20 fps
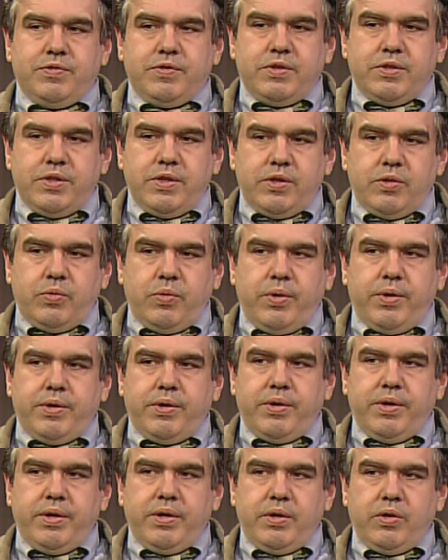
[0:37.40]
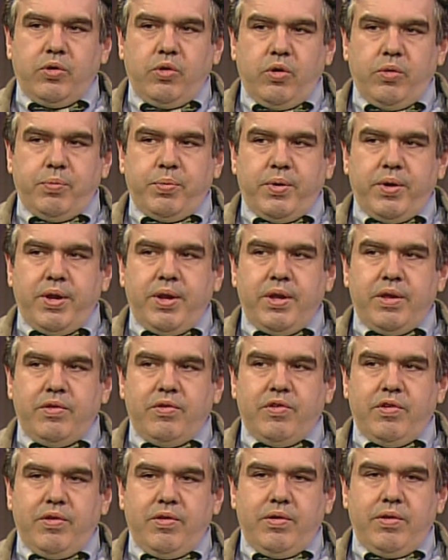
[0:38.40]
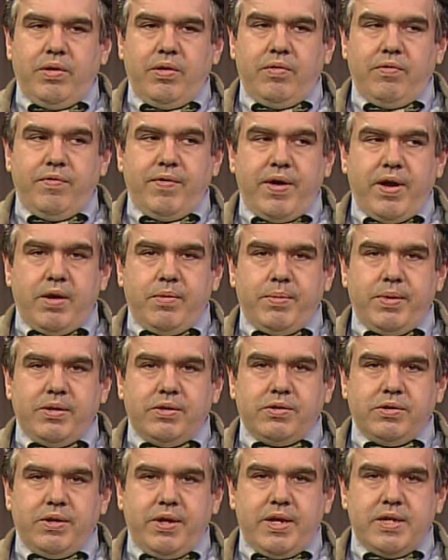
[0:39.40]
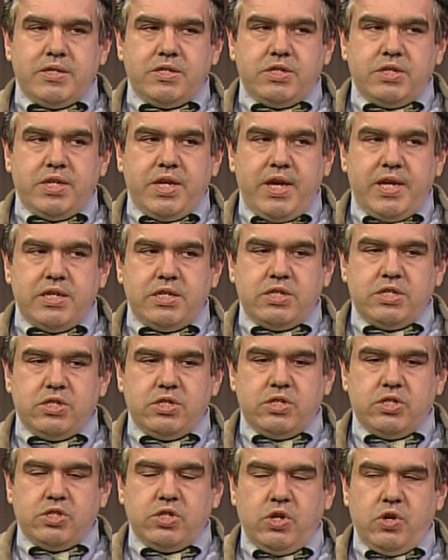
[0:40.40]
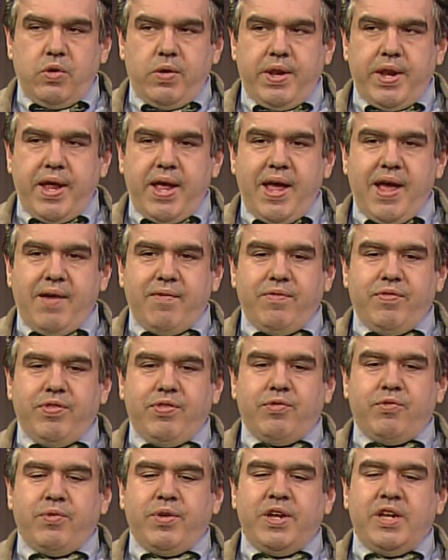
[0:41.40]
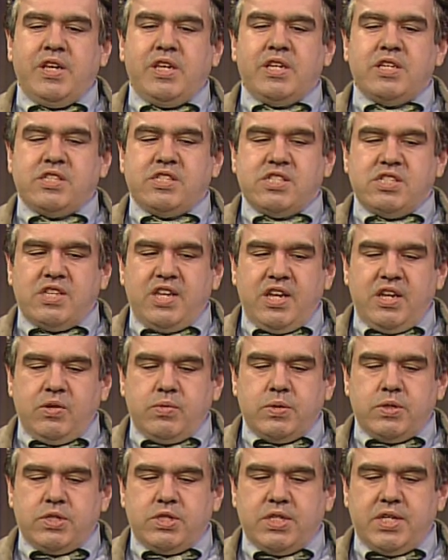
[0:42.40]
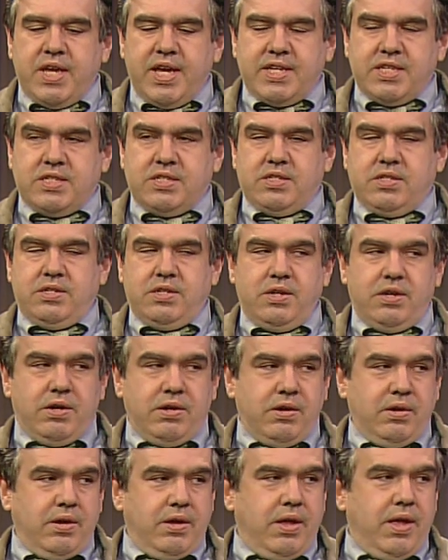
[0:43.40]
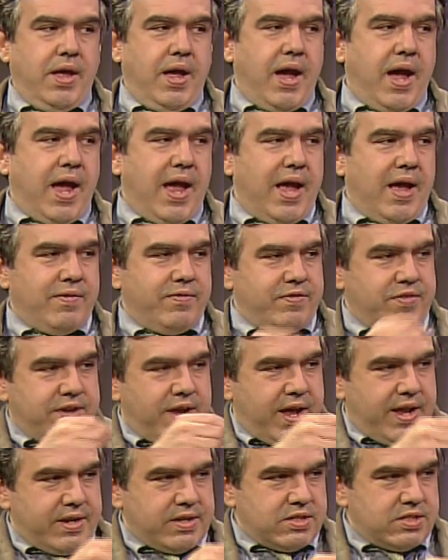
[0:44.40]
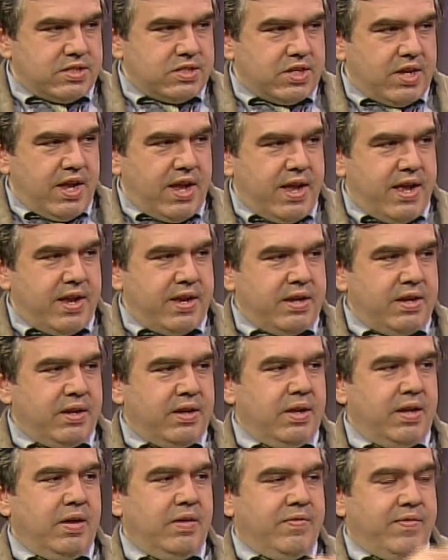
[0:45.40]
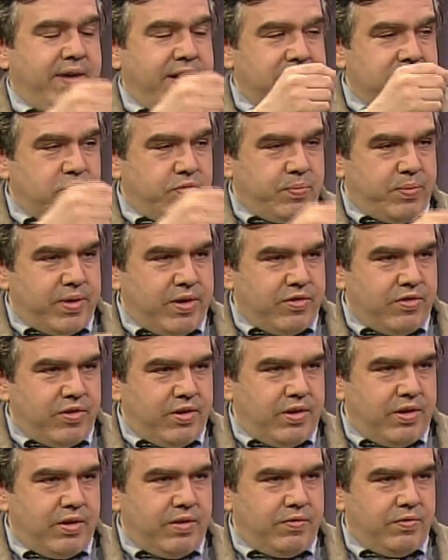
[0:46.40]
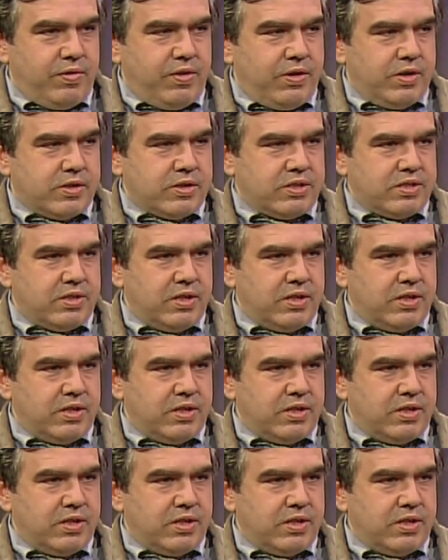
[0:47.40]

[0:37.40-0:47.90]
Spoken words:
of Clearwater Incorporated Environmental Education Show, and I have three distinguished guests here. I have Donna Stein, Vice President of New York